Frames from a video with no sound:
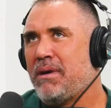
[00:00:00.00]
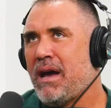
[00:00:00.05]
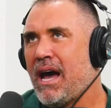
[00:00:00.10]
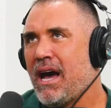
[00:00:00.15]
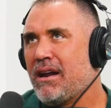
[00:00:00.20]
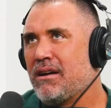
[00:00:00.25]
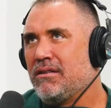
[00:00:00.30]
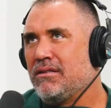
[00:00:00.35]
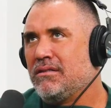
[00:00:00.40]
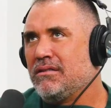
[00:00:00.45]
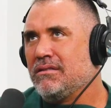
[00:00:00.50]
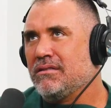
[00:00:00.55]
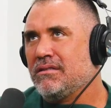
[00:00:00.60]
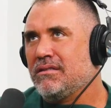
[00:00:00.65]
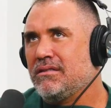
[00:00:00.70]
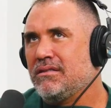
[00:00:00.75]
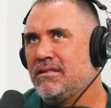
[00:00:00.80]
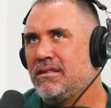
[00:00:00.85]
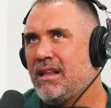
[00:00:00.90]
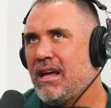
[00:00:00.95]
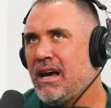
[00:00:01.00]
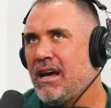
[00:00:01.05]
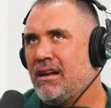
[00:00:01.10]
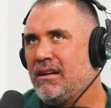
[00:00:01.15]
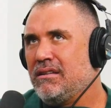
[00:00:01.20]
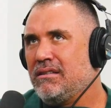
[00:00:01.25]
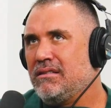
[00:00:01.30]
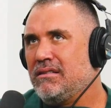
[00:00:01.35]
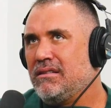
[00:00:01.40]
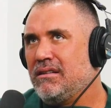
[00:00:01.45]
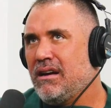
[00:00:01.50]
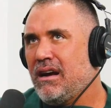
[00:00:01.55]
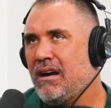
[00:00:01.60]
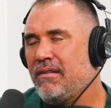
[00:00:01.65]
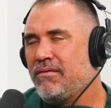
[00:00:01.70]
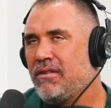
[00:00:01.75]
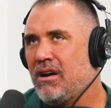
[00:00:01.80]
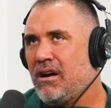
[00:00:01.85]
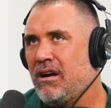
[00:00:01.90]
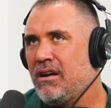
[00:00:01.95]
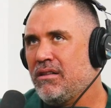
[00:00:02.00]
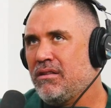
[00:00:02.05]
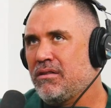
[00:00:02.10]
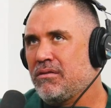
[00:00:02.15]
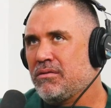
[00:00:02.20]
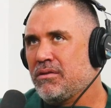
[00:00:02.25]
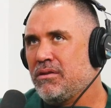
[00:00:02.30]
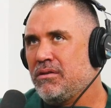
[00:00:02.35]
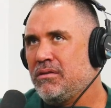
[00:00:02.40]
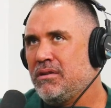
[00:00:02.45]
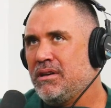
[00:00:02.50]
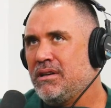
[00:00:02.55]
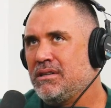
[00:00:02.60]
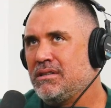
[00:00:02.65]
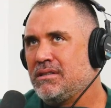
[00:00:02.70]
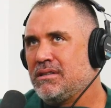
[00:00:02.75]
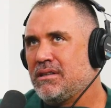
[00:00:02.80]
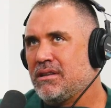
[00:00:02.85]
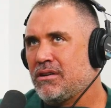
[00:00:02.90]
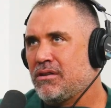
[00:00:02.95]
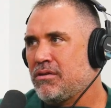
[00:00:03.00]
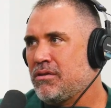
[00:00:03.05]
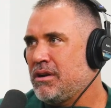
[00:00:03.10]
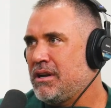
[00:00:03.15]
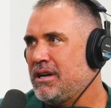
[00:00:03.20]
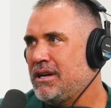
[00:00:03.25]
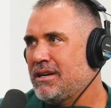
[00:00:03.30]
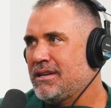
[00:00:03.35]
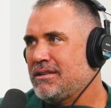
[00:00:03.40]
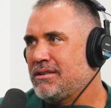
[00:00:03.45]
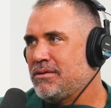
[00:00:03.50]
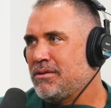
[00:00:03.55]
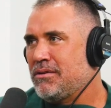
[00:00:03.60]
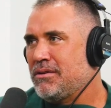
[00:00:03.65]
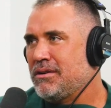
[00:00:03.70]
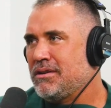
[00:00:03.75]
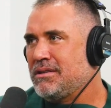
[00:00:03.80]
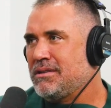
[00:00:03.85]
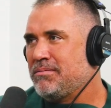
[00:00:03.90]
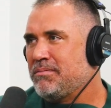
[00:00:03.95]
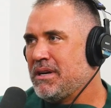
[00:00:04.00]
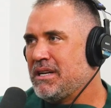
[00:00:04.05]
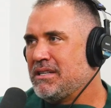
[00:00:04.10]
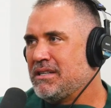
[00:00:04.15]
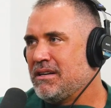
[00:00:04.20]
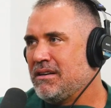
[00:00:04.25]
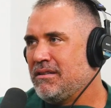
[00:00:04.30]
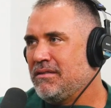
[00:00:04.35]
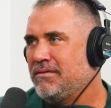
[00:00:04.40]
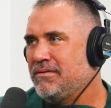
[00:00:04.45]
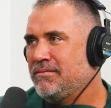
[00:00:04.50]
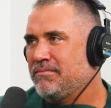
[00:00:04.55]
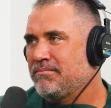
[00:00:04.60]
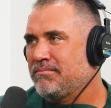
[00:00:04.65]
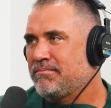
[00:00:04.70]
battle that I've gone through is the critic towards myself.